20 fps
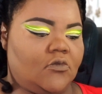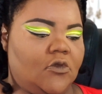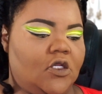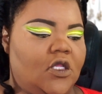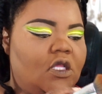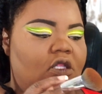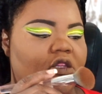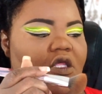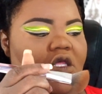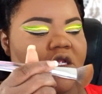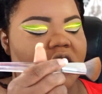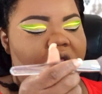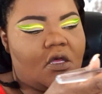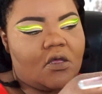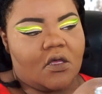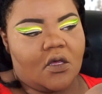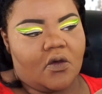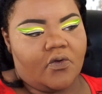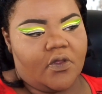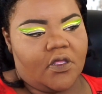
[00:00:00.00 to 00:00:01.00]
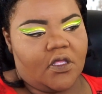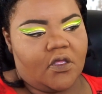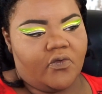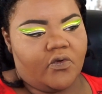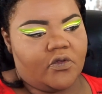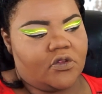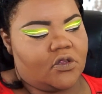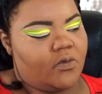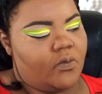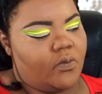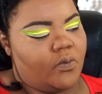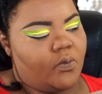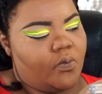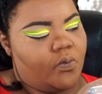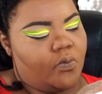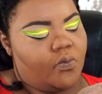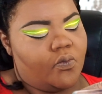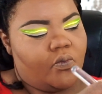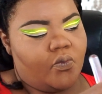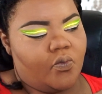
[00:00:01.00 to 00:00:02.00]
And then I'll go in with the
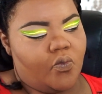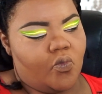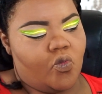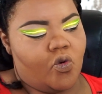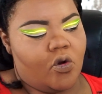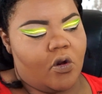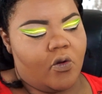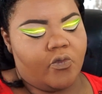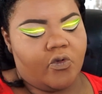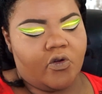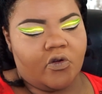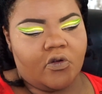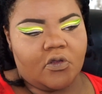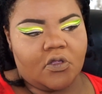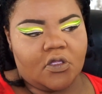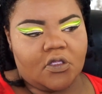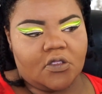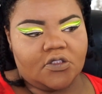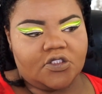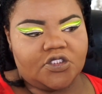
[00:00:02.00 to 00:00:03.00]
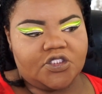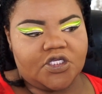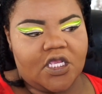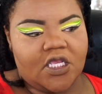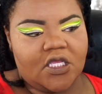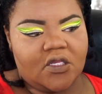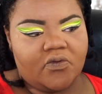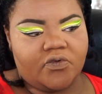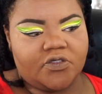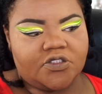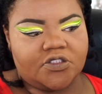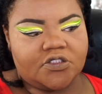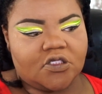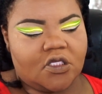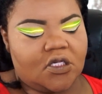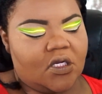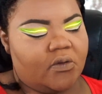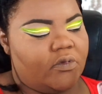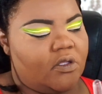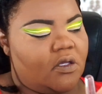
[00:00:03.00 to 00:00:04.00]
warmer shade, which is
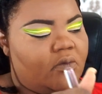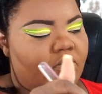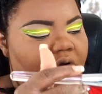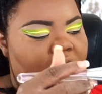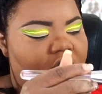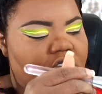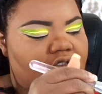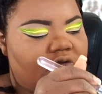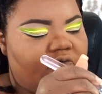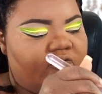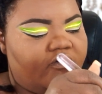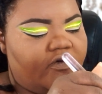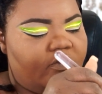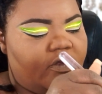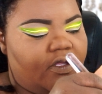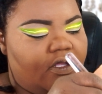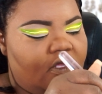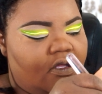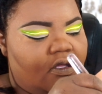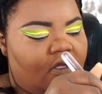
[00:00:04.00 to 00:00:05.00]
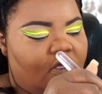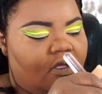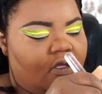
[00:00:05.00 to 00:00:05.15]
going to be a bronzer for me.